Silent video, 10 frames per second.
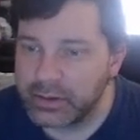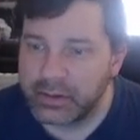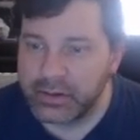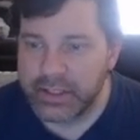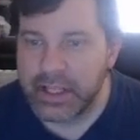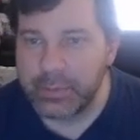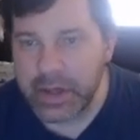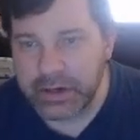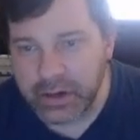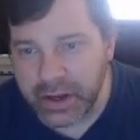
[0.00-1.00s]
same mana
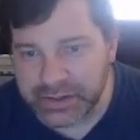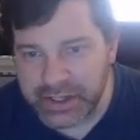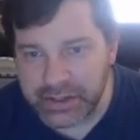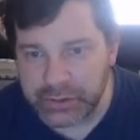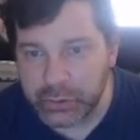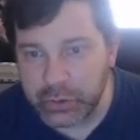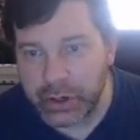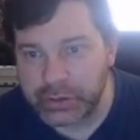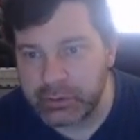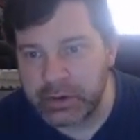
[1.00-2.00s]
cost, get you 2
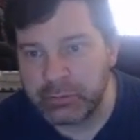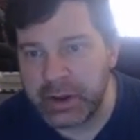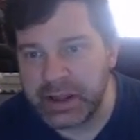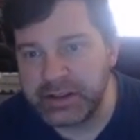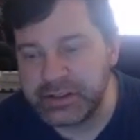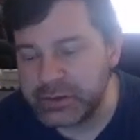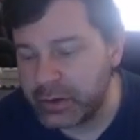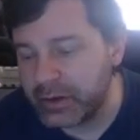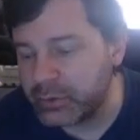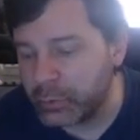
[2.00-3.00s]
cards right away, and you don't
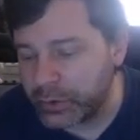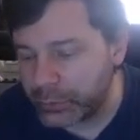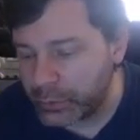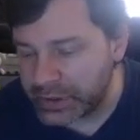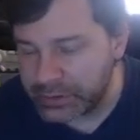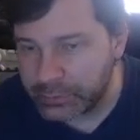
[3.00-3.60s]
have to work for it.